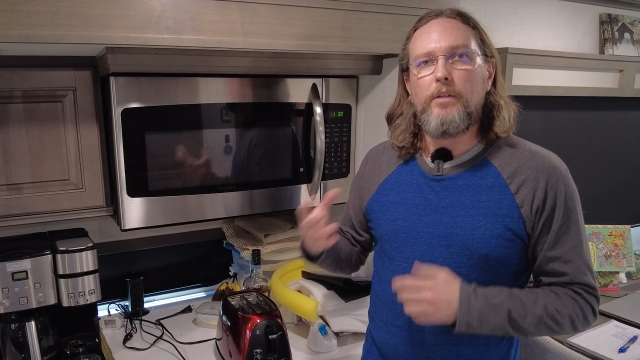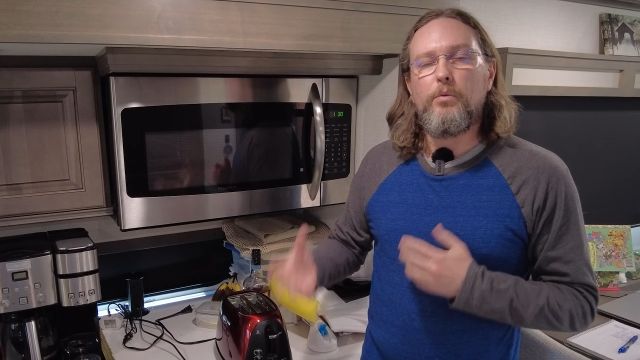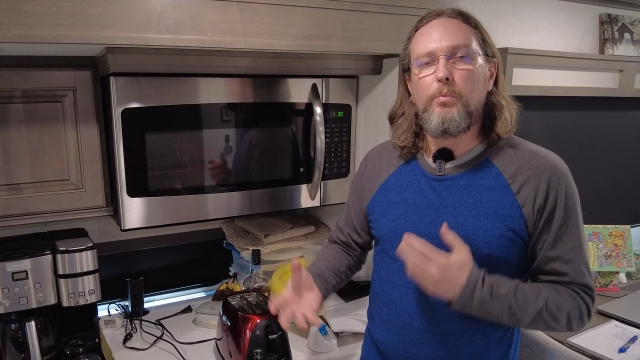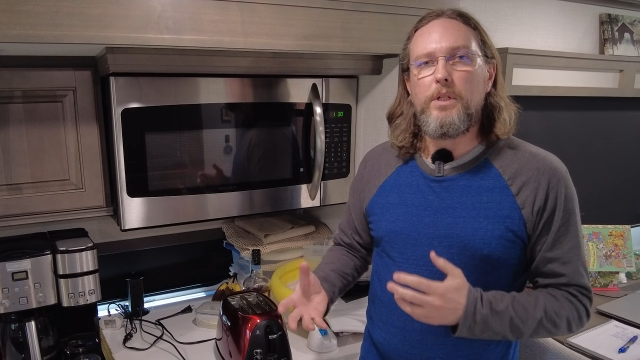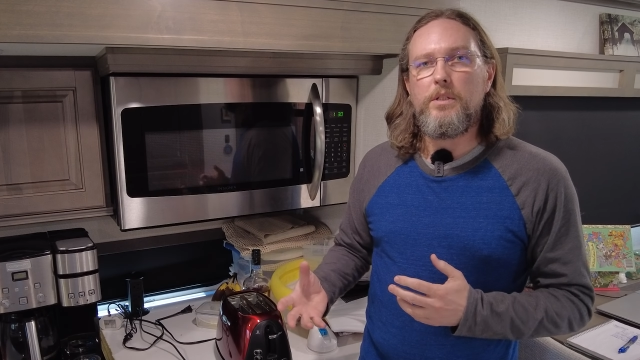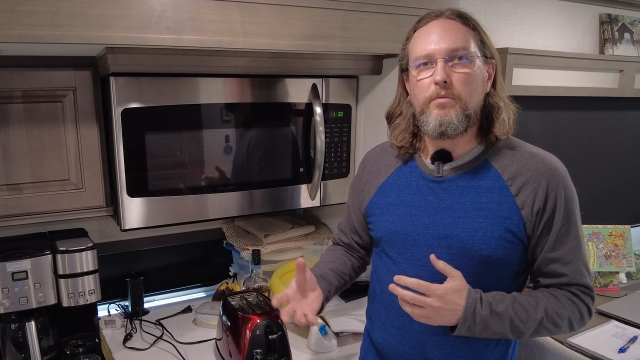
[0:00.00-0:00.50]
the
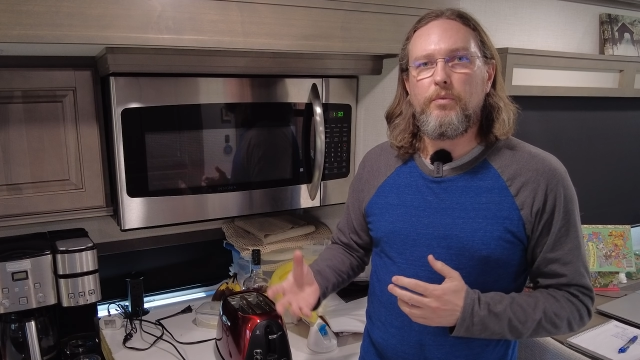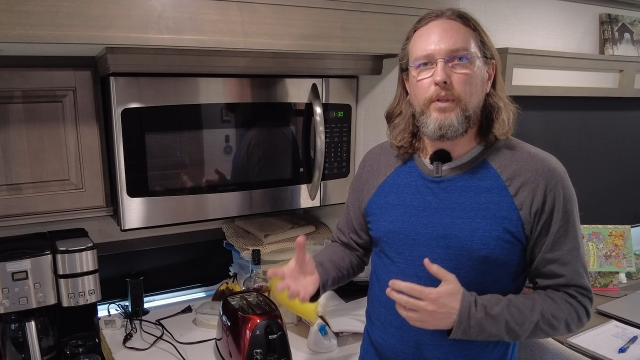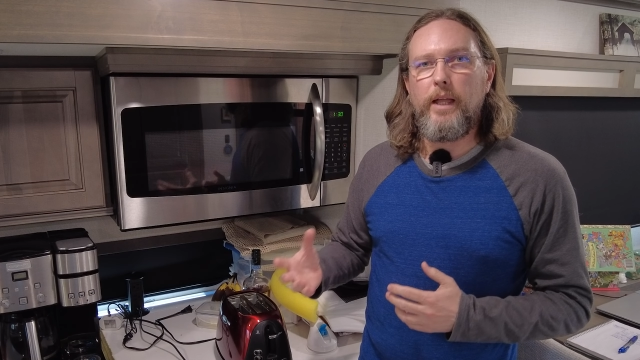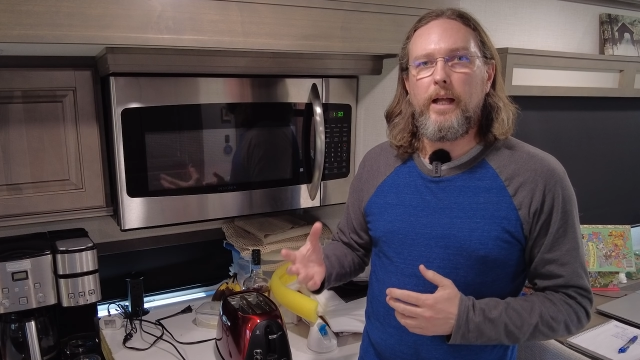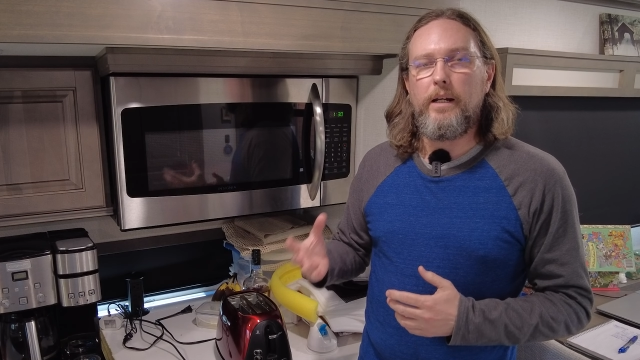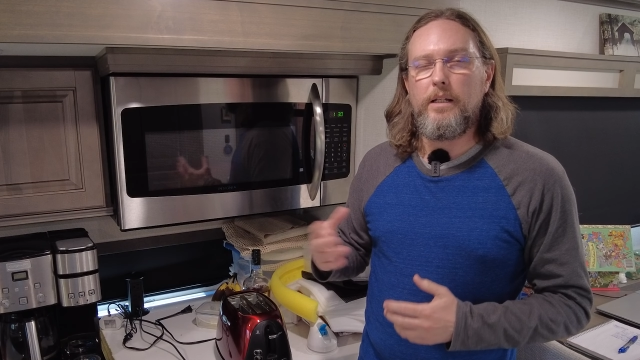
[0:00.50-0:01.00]
reason for
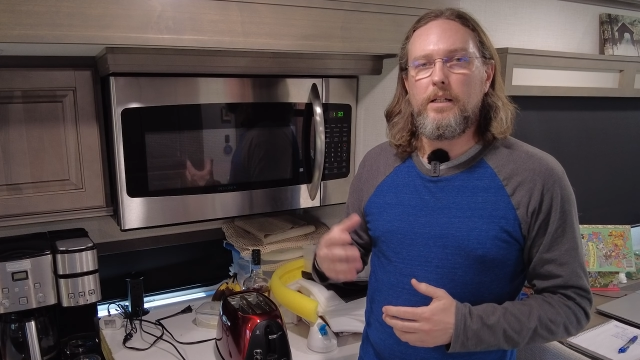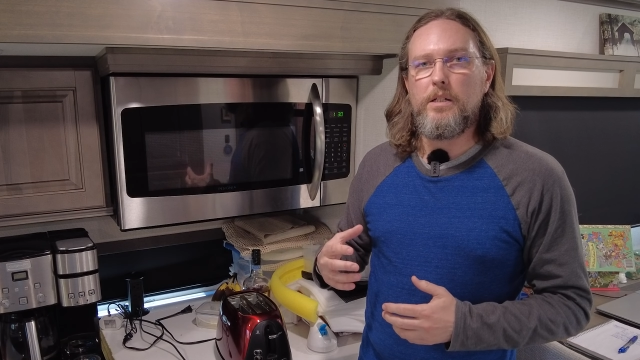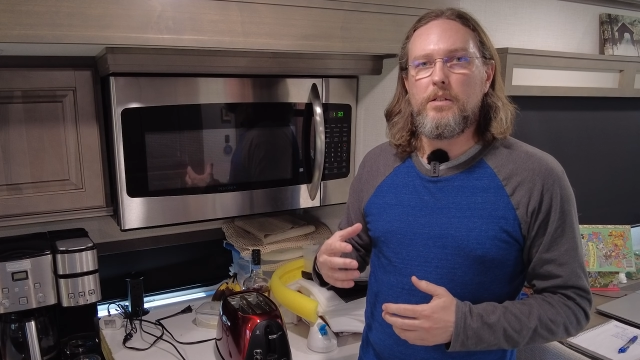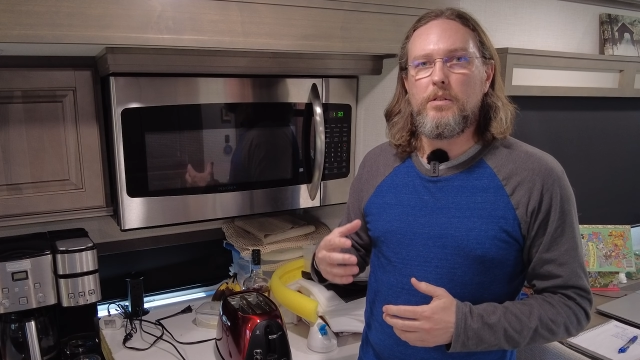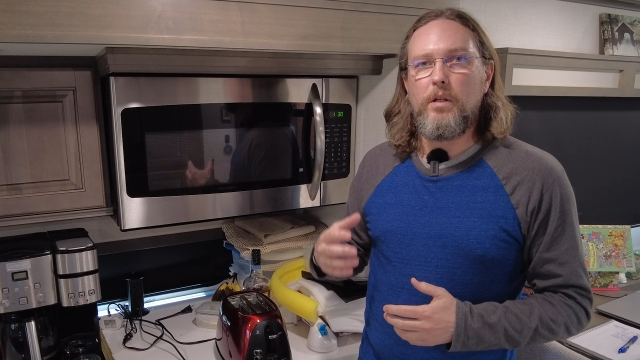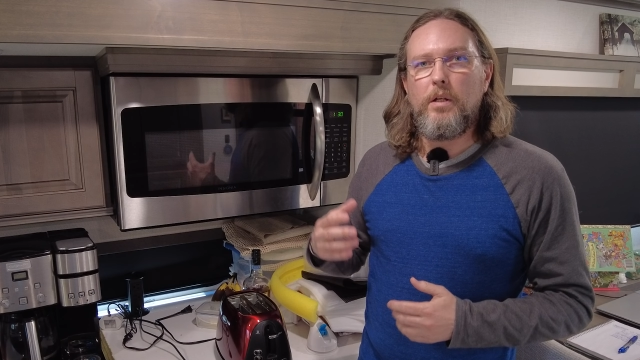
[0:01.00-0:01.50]
that
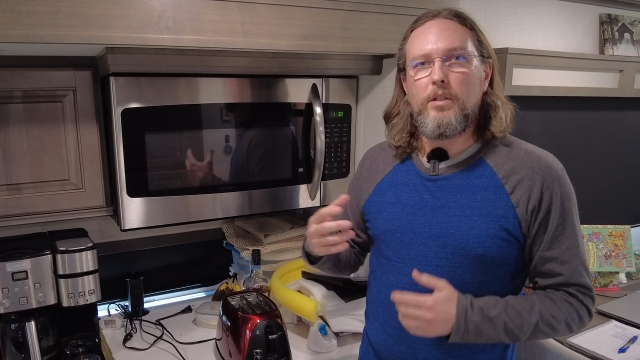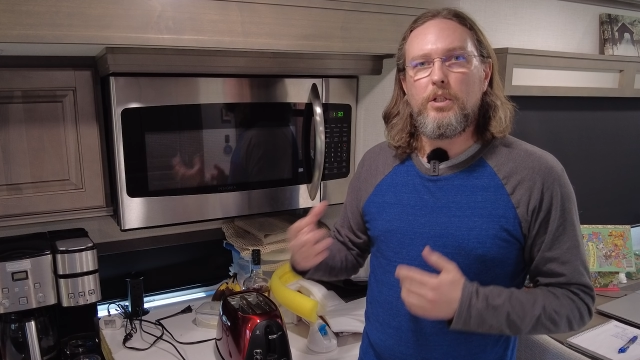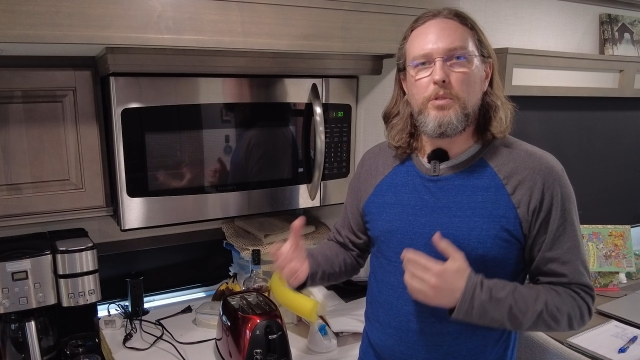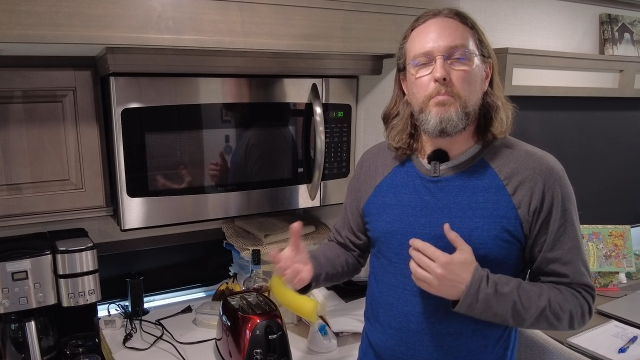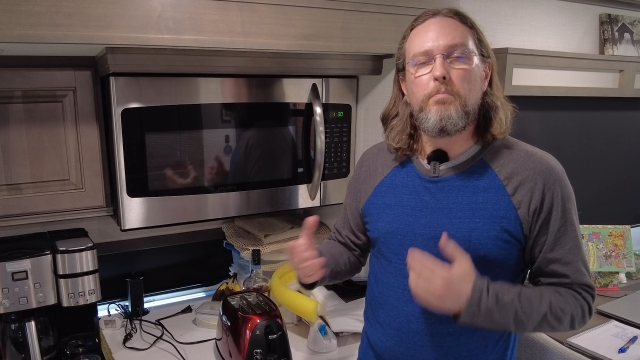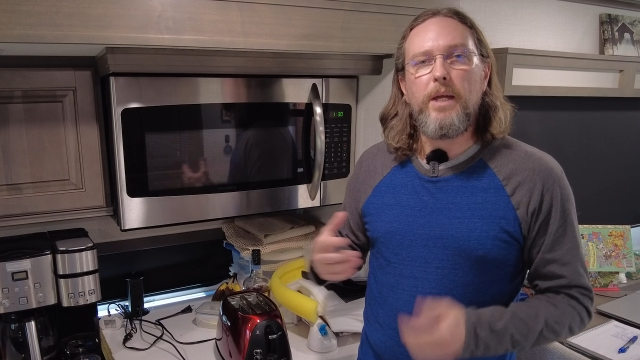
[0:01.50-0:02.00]
is
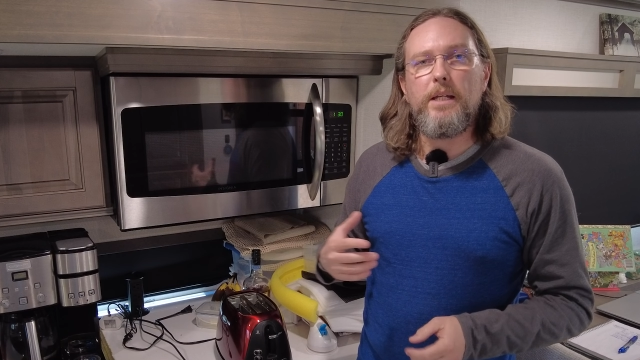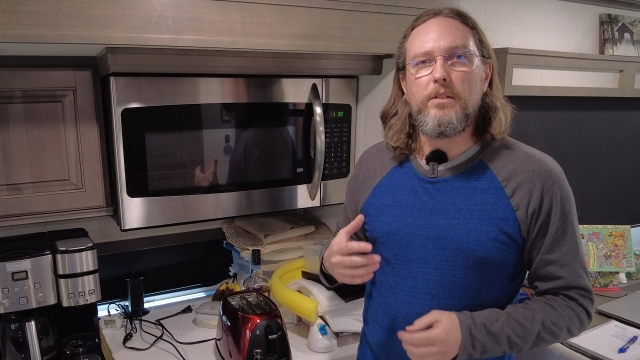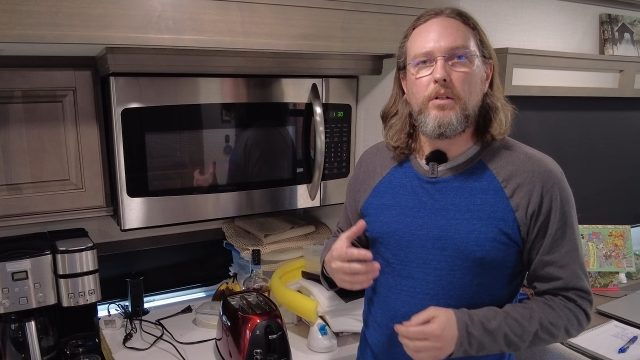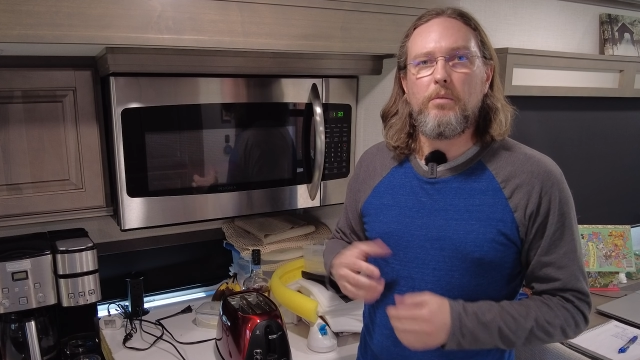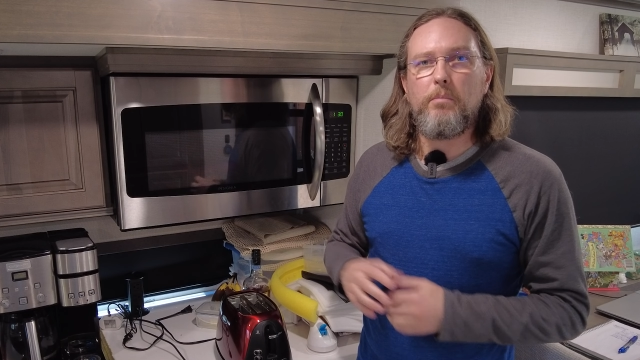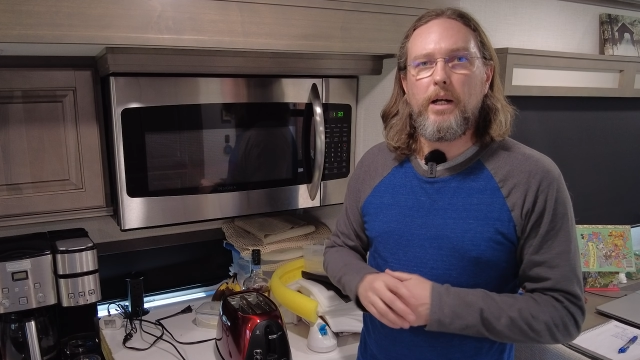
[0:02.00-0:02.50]
just
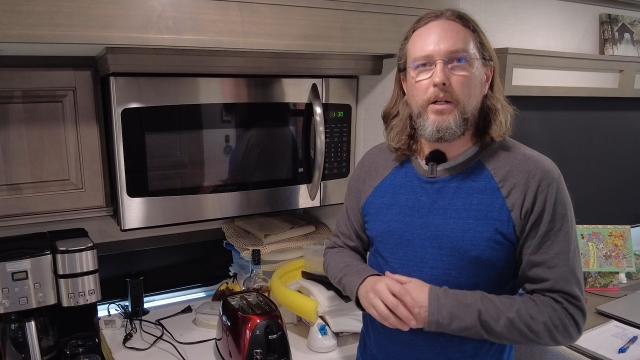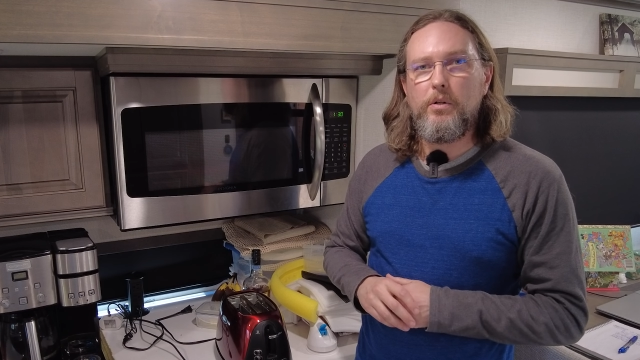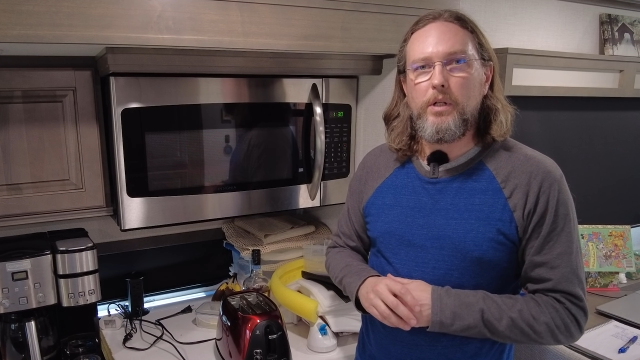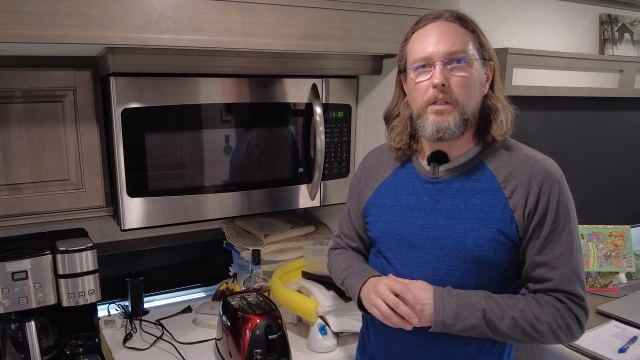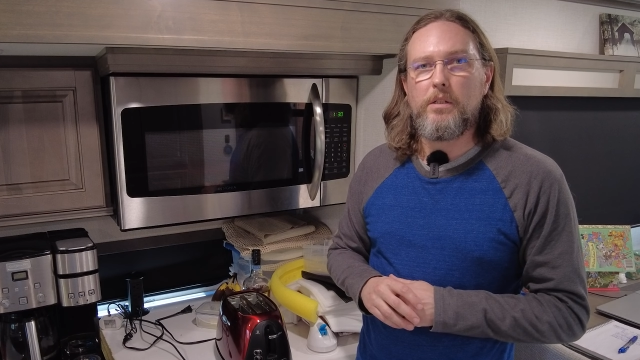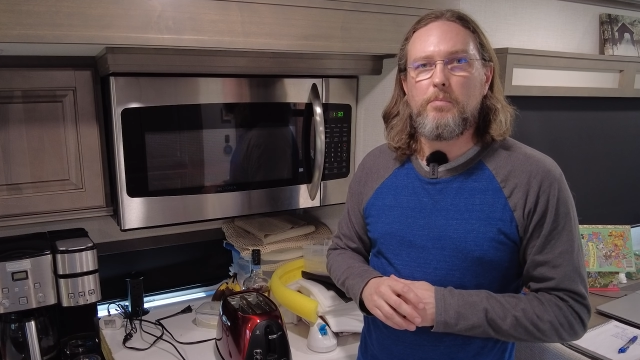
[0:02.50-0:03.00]
based on my
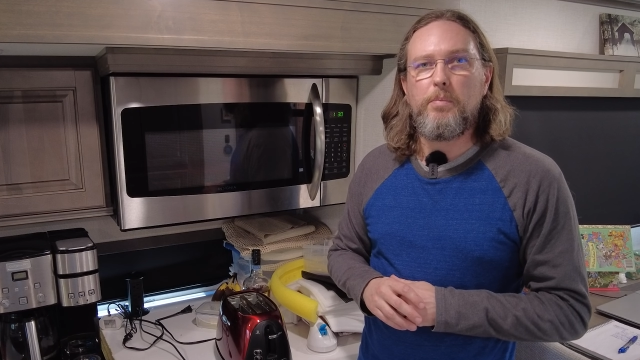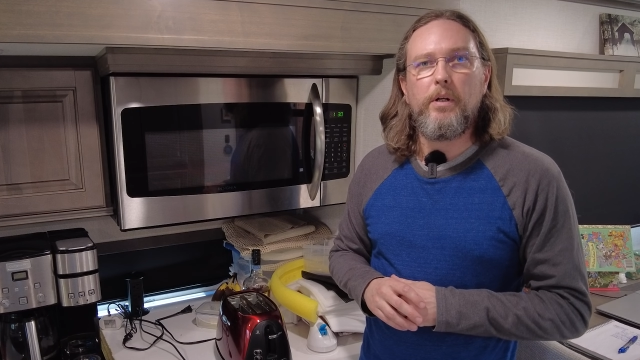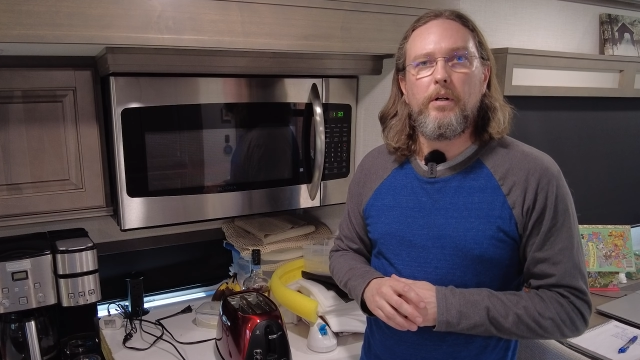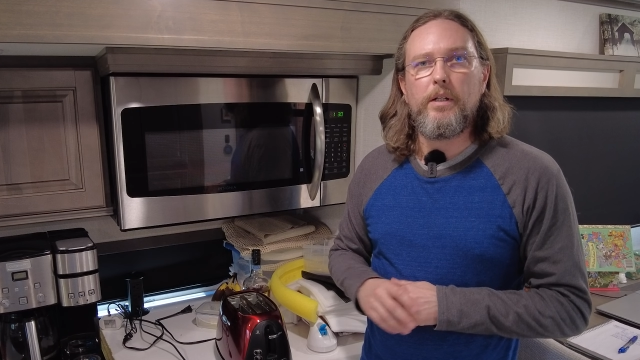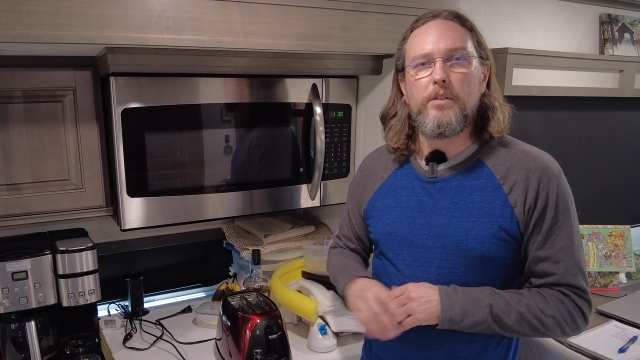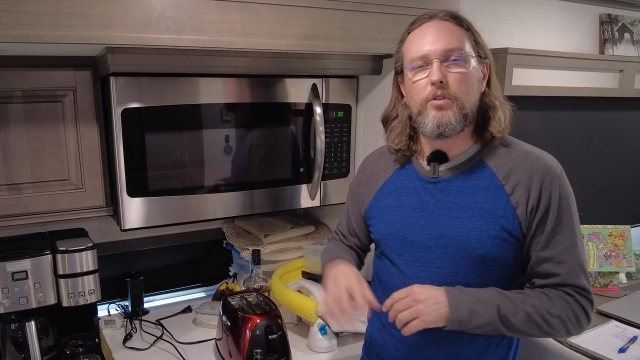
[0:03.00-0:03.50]
own
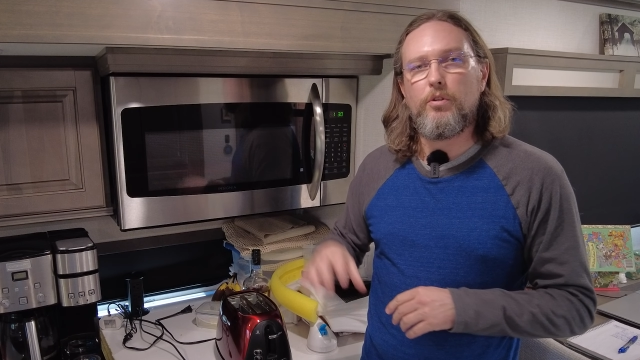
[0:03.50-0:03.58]
experience,